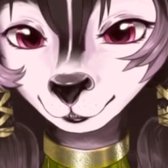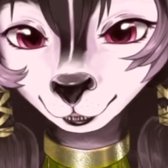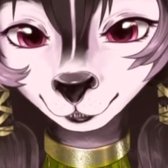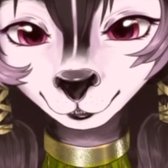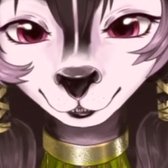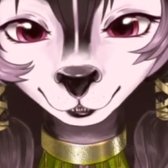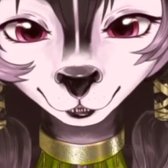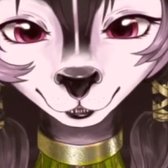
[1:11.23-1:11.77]

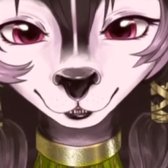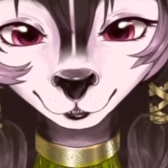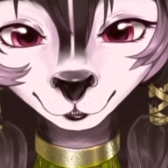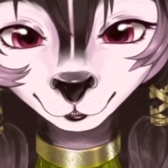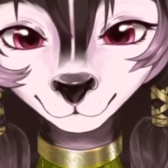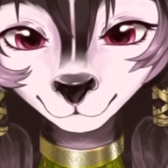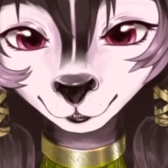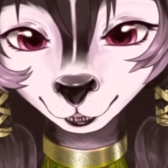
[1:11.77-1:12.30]
issues
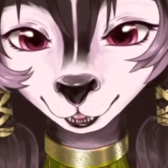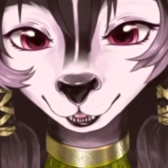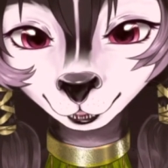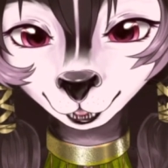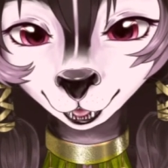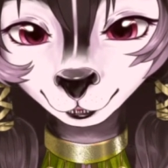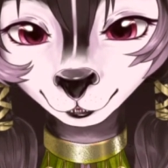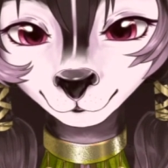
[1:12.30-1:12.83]
being
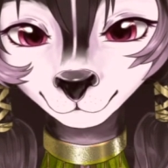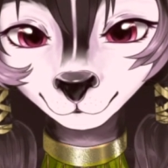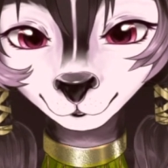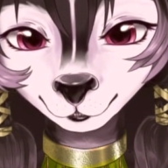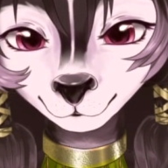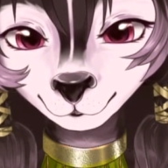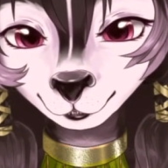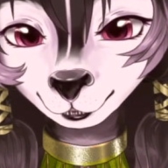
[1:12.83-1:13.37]
at the
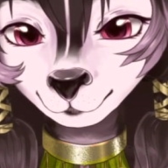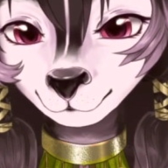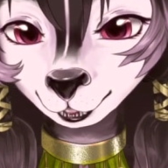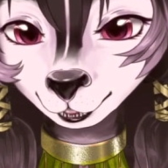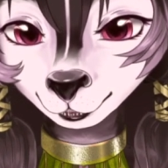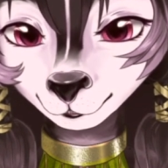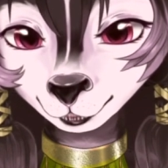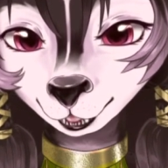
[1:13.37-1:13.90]
forefront of
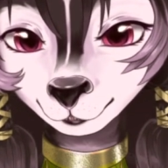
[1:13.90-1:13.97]
anything.